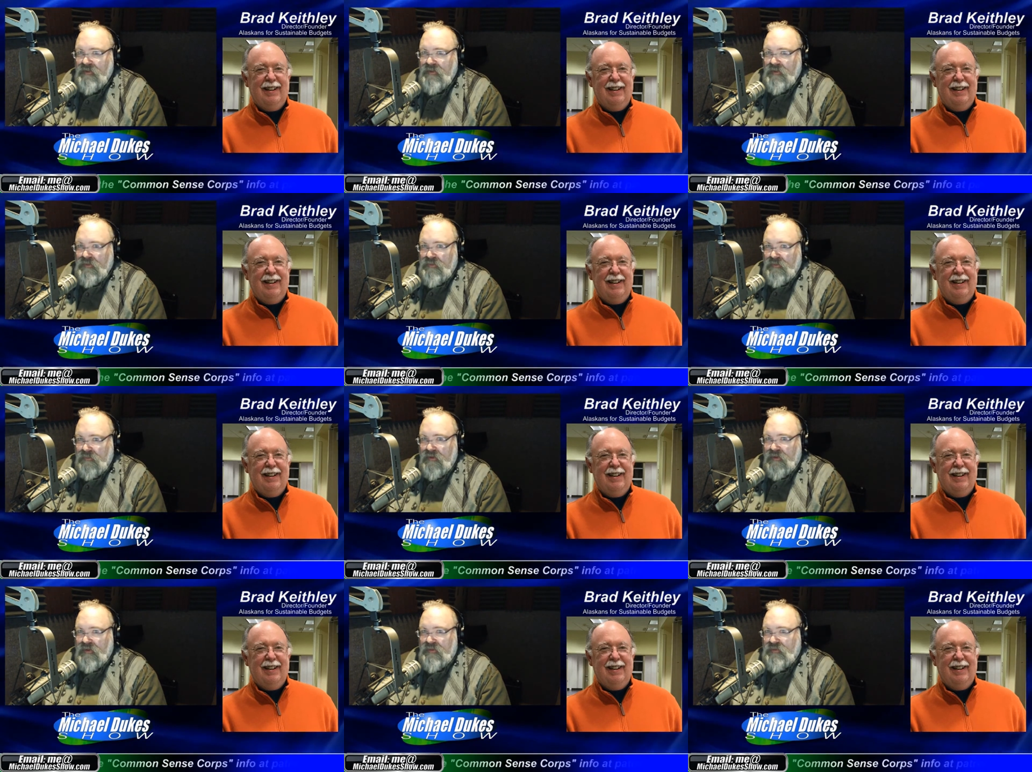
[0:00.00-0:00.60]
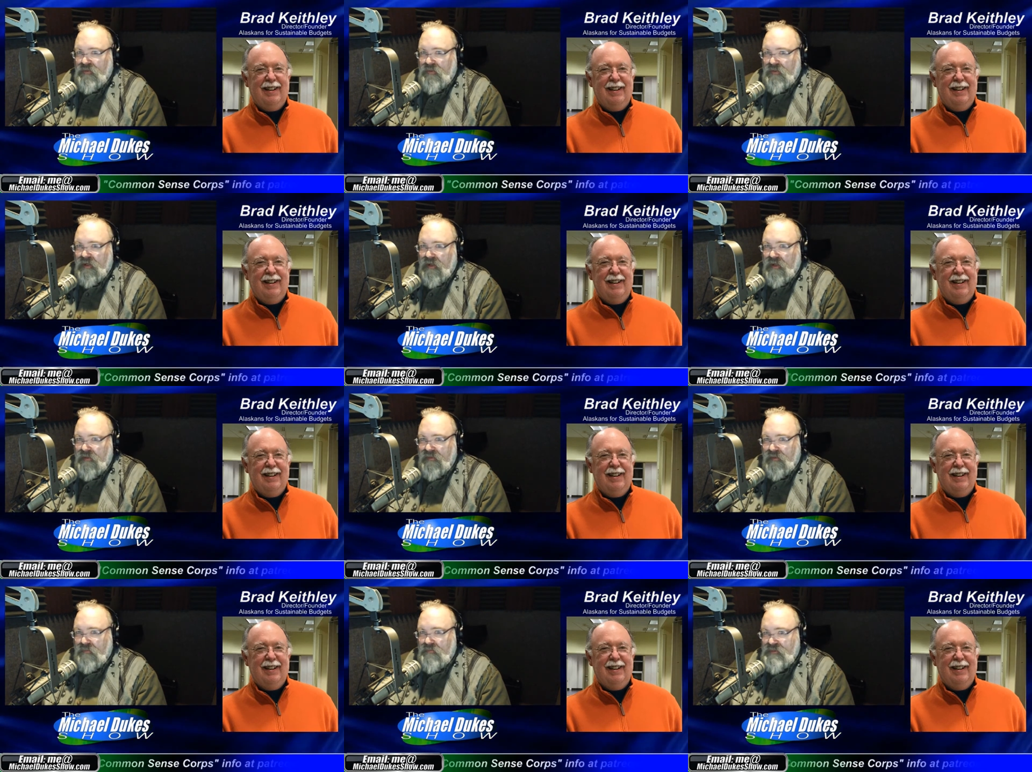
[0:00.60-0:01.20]
Speaker 1: Thirty thirty, I
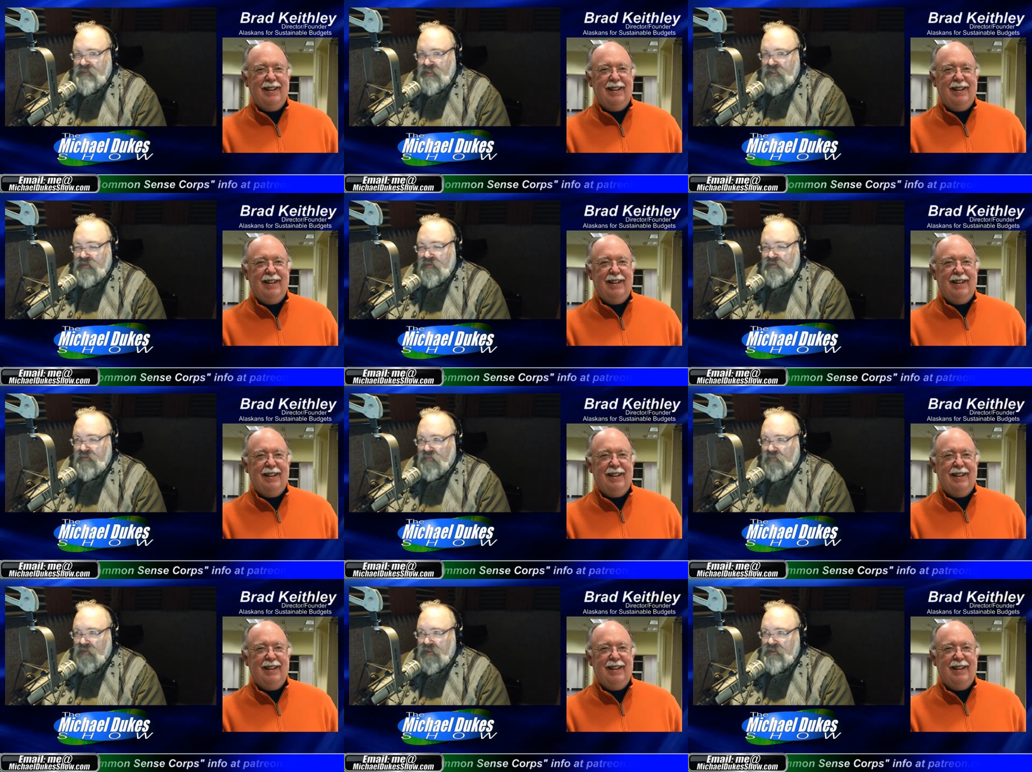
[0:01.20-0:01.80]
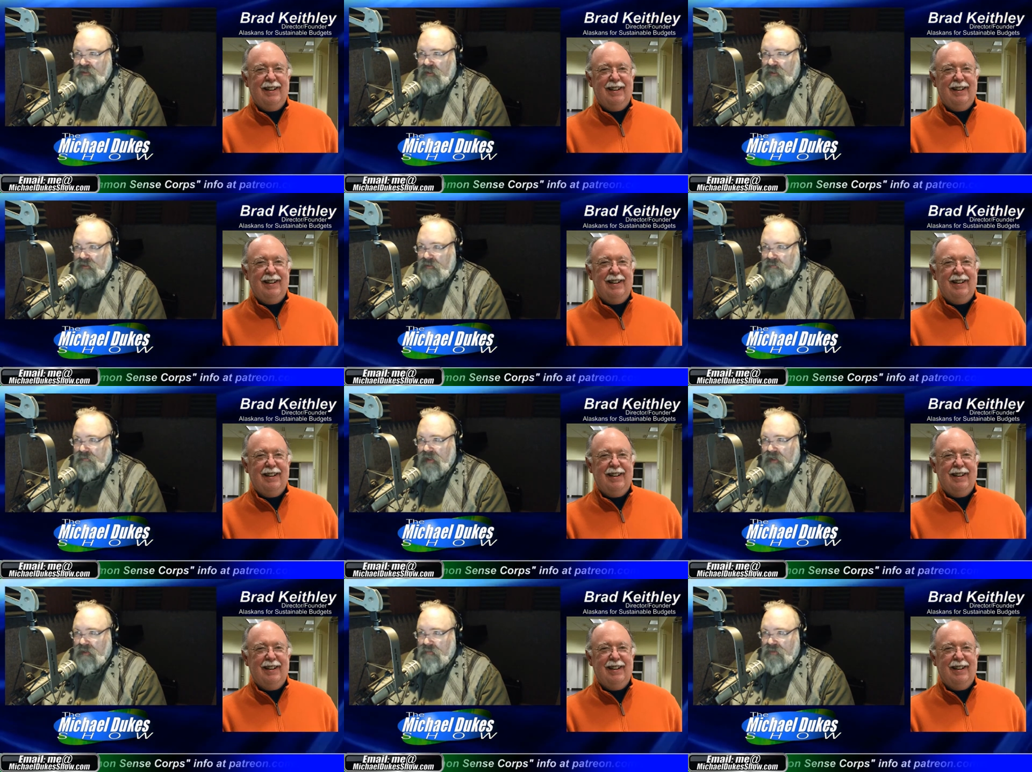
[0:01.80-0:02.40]
think, was the year that we talked
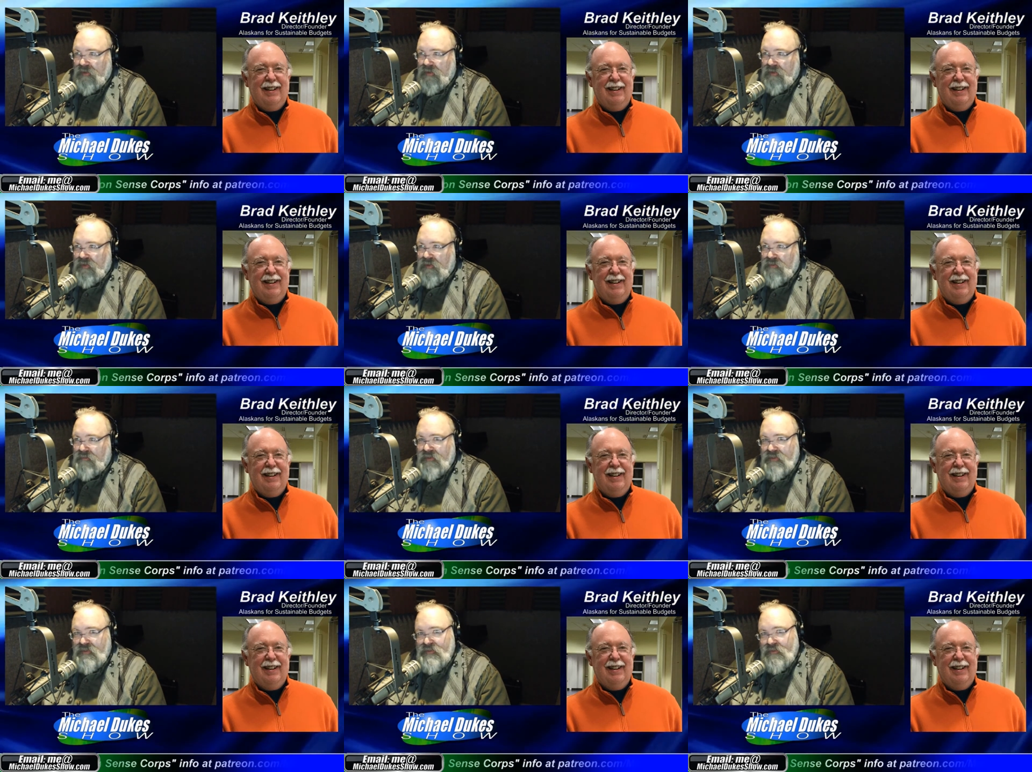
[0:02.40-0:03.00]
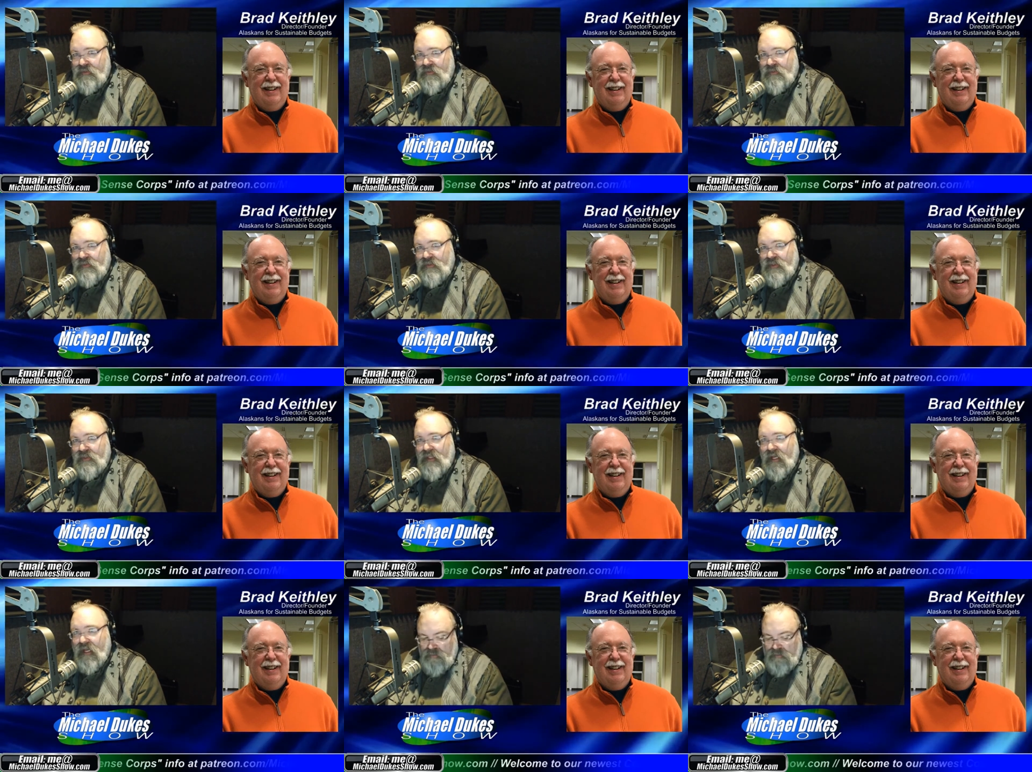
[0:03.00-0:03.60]
about it, but it could be sooner
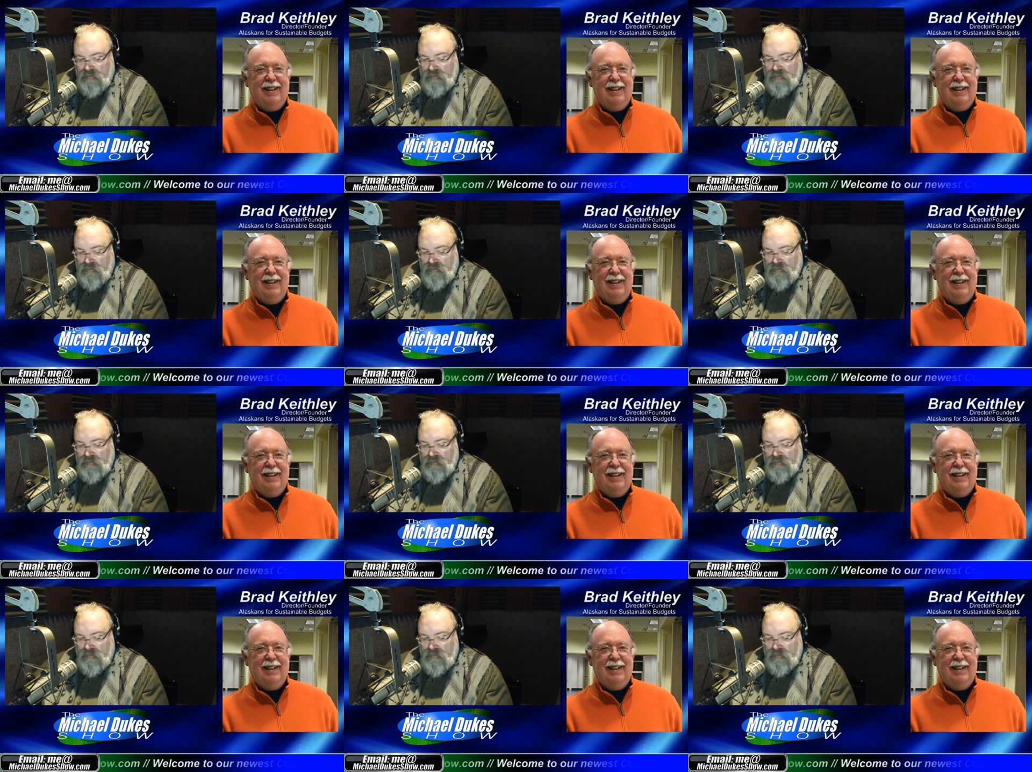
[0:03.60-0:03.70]
than that.